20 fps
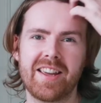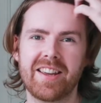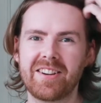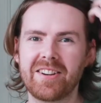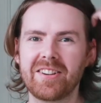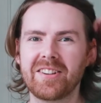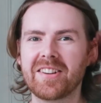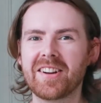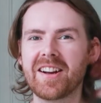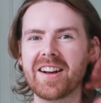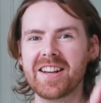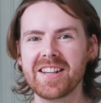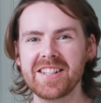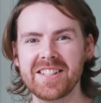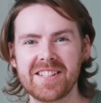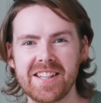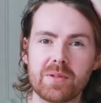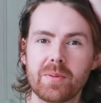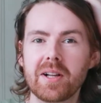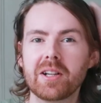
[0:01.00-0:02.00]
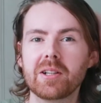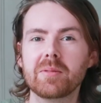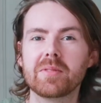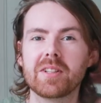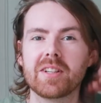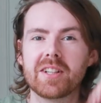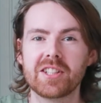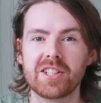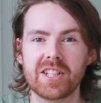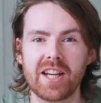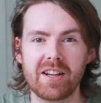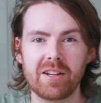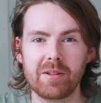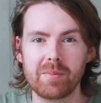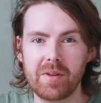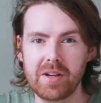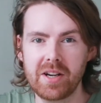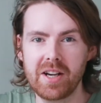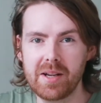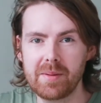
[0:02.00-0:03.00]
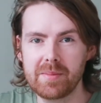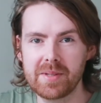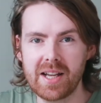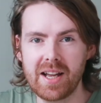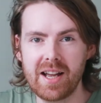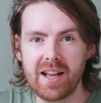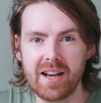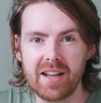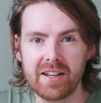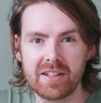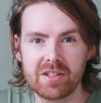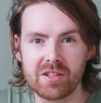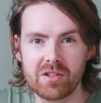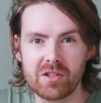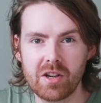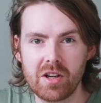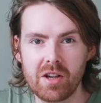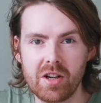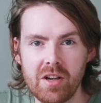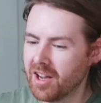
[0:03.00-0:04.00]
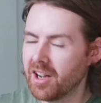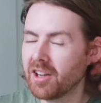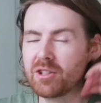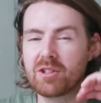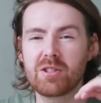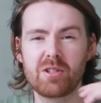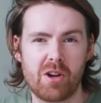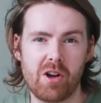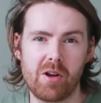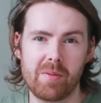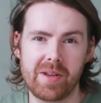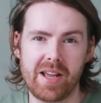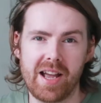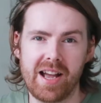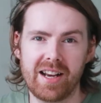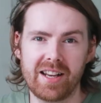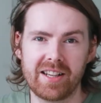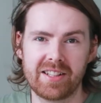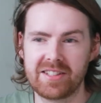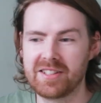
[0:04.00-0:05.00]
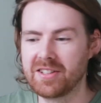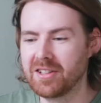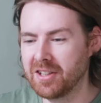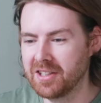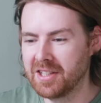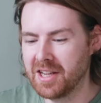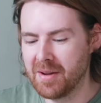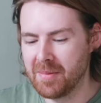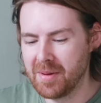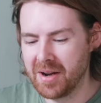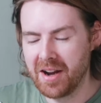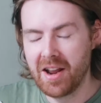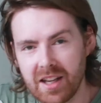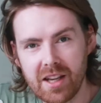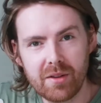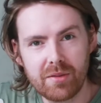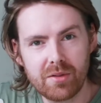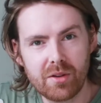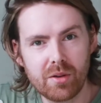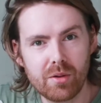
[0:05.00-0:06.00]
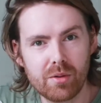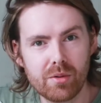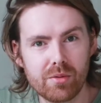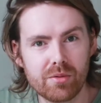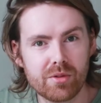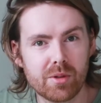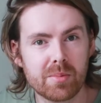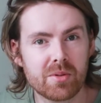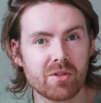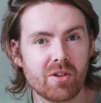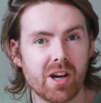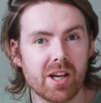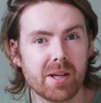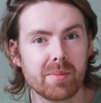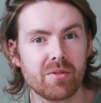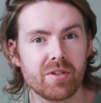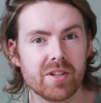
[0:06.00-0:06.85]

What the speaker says: you doing, guys? Welcome to the channel. My name's Alexatron. Just call me Alex, goddammit. If you subscribed